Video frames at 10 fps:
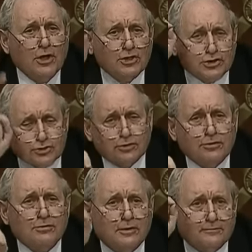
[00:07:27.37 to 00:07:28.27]
Should
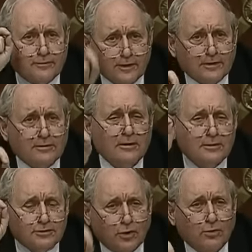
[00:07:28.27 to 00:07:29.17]
you have then
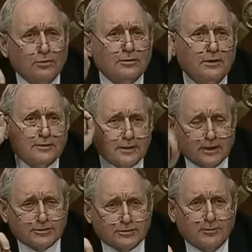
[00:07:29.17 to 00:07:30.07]
told the
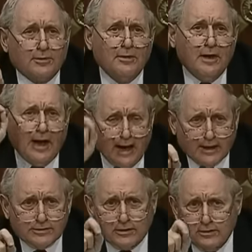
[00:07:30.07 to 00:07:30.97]
customer
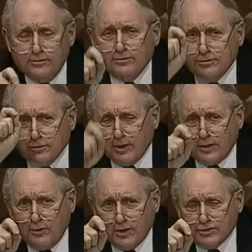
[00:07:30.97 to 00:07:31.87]
asking you the direct
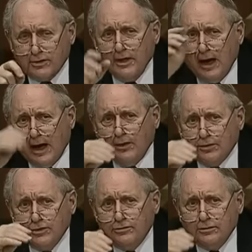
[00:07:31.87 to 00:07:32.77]
question, how
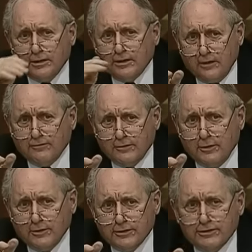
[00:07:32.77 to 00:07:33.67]
can you get
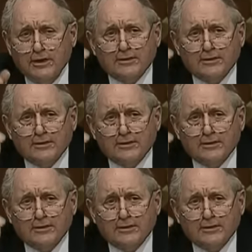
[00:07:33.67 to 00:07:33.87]
comfortable with this,